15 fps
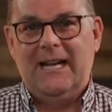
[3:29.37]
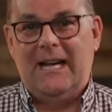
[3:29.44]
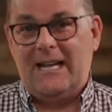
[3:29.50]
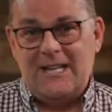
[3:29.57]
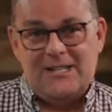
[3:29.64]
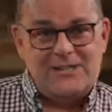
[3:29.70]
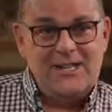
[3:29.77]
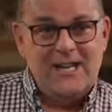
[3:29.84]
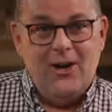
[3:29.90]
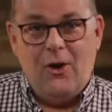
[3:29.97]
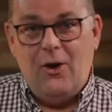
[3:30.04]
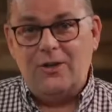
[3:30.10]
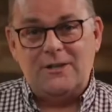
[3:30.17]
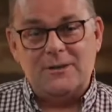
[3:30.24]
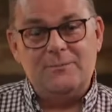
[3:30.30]
And as
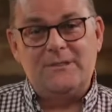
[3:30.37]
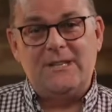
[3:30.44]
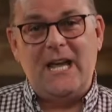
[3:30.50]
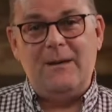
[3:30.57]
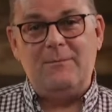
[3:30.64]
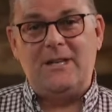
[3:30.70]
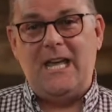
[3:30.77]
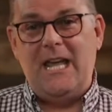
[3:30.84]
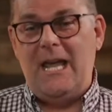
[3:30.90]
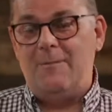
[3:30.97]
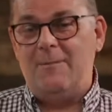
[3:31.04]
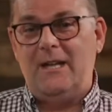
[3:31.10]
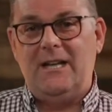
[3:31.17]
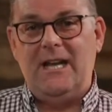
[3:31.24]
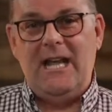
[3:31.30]
autumn time
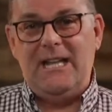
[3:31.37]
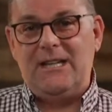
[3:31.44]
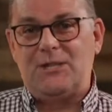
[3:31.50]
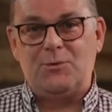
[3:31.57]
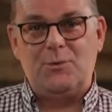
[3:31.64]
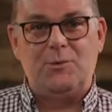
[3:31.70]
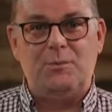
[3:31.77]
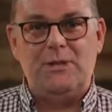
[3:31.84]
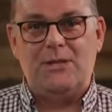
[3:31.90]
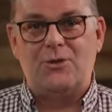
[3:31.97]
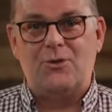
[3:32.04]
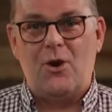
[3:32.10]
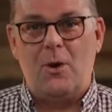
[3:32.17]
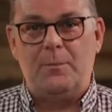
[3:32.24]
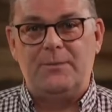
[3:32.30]
came, then hints would be
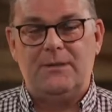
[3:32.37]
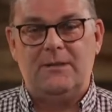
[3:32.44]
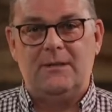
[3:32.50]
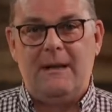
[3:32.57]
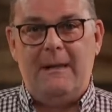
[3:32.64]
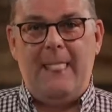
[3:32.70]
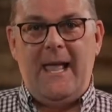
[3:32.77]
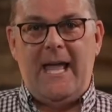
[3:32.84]
dropped and